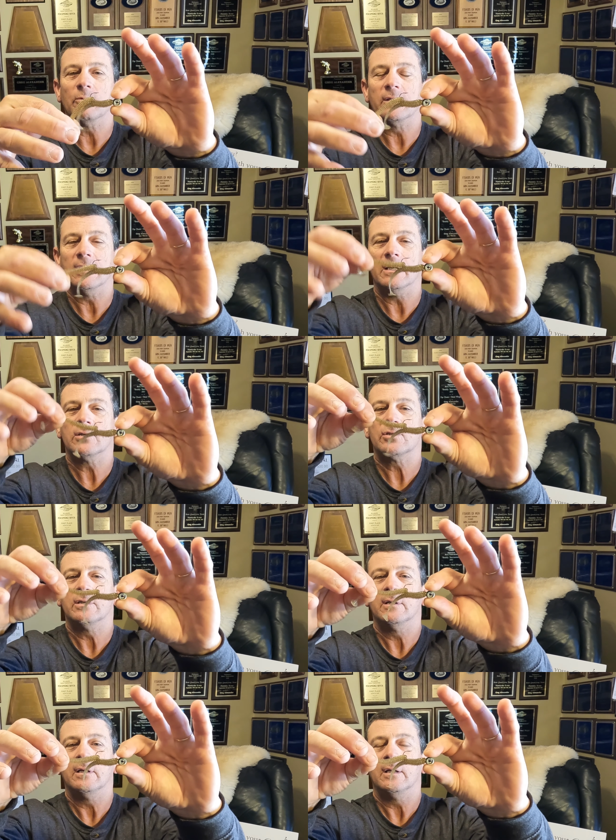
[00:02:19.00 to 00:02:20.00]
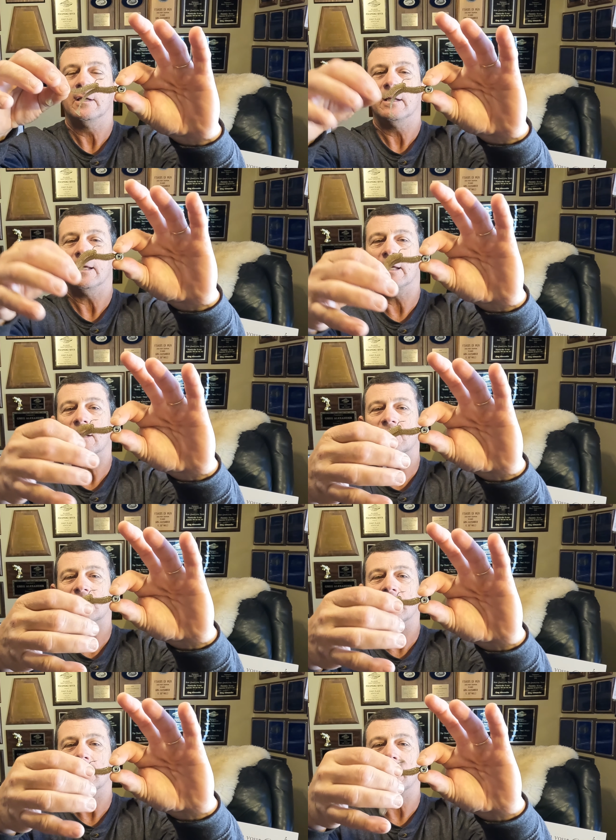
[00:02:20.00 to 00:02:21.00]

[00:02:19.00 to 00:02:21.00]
with this is